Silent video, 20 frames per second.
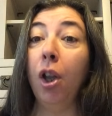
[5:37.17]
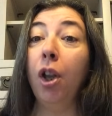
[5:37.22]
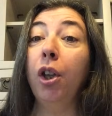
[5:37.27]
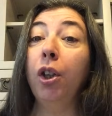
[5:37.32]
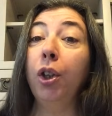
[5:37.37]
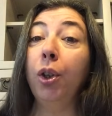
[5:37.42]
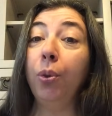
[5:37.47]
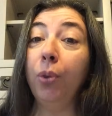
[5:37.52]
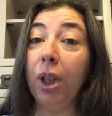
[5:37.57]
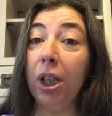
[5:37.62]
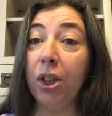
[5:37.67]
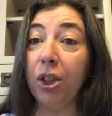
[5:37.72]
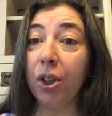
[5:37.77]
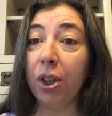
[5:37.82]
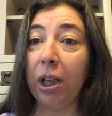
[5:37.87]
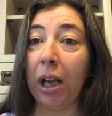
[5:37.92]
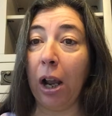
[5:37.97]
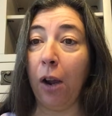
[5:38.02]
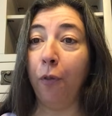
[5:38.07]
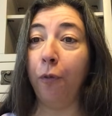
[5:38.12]
you need to
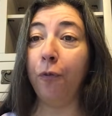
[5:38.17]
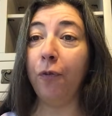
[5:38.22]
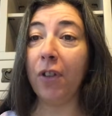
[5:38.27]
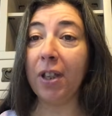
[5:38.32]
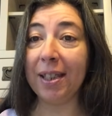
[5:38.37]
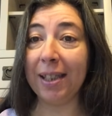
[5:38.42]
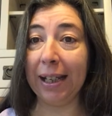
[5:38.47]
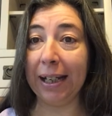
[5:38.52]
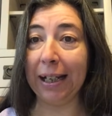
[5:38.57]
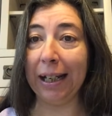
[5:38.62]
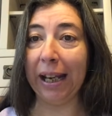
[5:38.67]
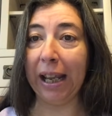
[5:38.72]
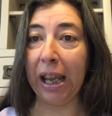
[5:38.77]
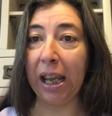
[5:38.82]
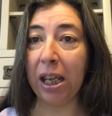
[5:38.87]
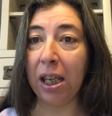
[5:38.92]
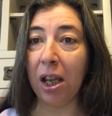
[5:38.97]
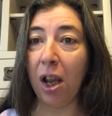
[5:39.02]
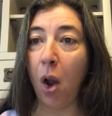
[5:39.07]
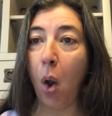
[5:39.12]
now
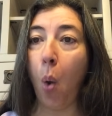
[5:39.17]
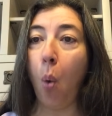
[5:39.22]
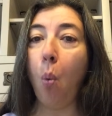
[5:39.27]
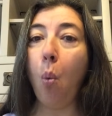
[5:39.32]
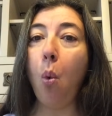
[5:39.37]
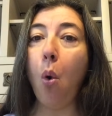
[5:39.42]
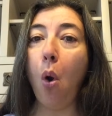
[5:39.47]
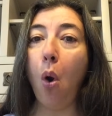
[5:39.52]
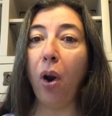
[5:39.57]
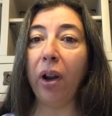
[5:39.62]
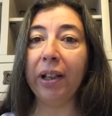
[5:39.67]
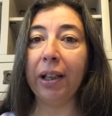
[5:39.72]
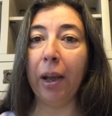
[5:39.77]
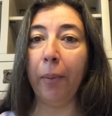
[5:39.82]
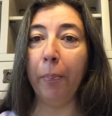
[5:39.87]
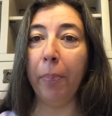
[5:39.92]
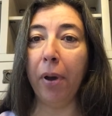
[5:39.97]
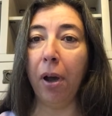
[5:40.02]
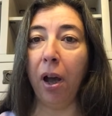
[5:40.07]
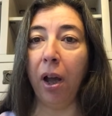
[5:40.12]
physically walk
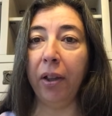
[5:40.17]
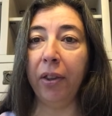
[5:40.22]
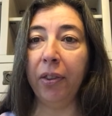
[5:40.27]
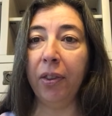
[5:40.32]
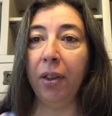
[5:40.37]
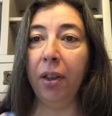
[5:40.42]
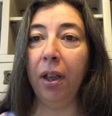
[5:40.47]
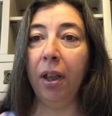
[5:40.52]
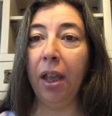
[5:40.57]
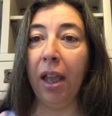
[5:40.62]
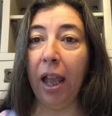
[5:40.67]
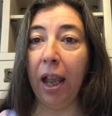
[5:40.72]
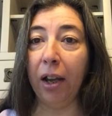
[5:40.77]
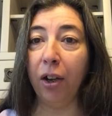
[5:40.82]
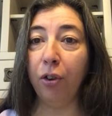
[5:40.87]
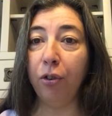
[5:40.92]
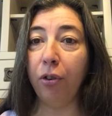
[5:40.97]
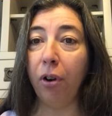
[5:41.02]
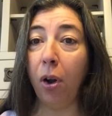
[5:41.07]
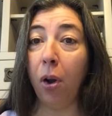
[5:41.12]
that path and
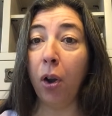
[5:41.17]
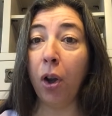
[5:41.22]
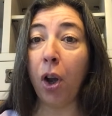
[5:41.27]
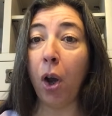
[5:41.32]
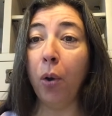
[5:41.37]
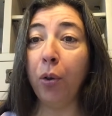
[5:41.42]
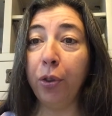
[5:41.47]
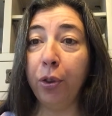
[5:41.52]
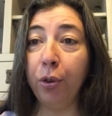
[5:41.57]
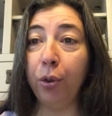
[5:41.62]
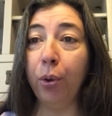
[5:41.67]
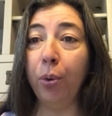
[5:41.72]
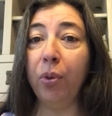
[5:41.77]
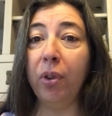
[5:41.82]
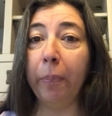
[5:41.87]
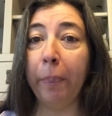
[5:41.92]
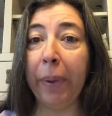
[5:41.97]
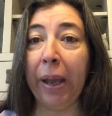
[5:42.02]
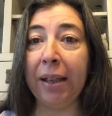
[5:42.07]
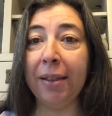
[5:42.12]
go through the
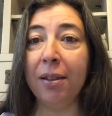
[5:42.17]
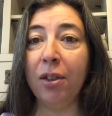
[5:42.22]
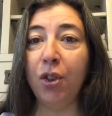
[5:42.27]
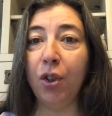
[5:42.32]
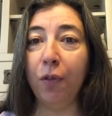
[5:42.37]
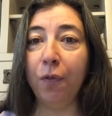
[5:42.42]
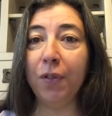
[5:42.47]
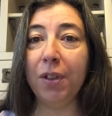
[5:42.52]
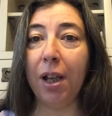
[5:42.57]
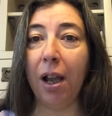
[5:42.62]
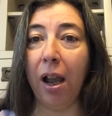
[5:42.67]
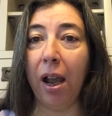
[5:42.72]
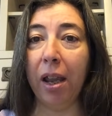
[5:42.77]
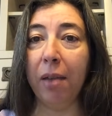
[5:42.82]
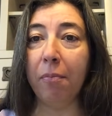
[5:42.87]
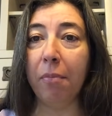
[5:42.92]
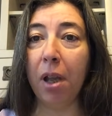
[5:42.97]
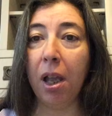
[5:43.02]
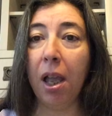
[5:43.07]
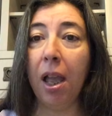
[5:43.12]
passage of
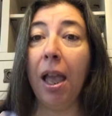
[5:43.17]
time